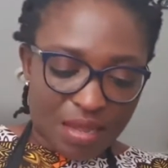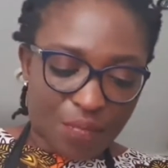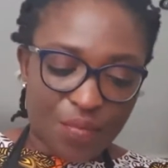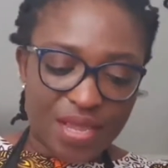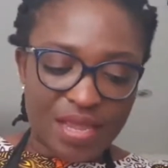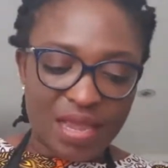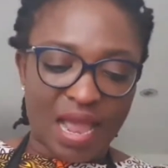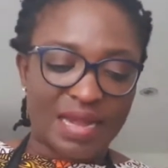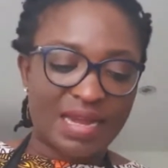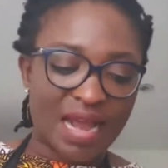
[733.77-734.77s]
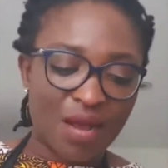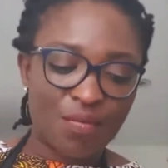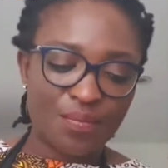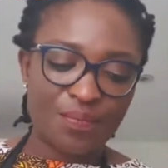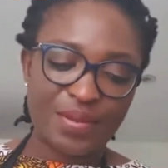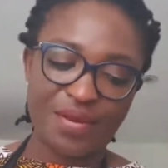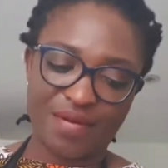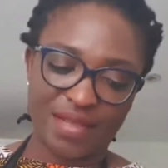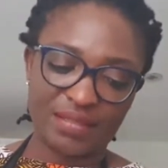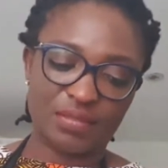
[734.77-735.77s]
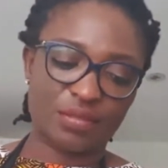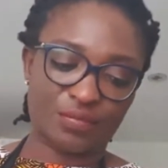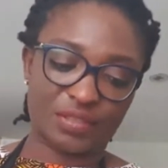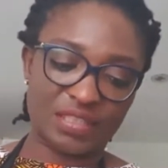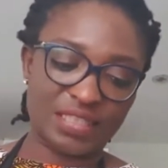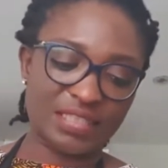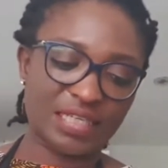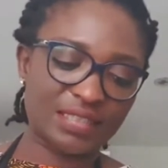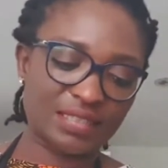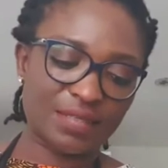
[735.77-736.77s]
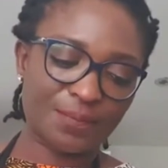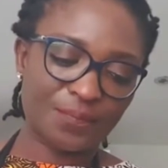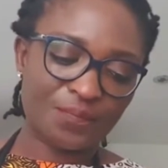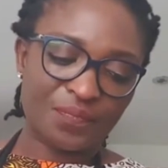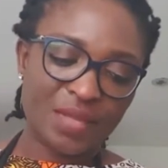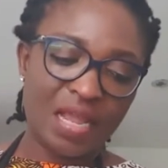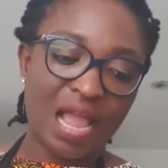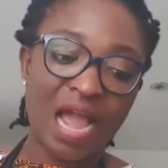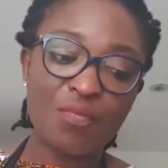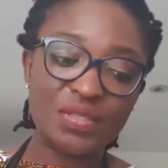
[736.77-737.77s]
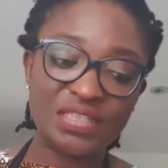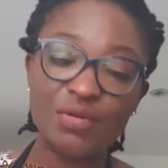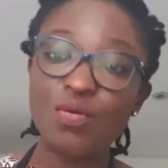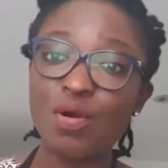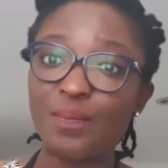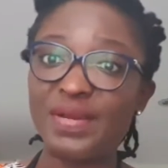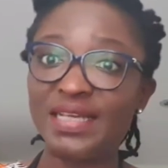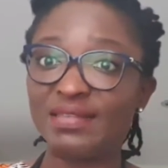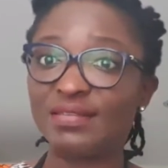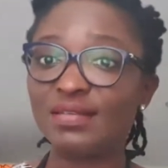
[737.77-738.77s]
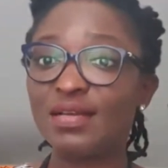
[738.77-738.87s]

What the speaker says: we are now parents of teenagers and we still complain.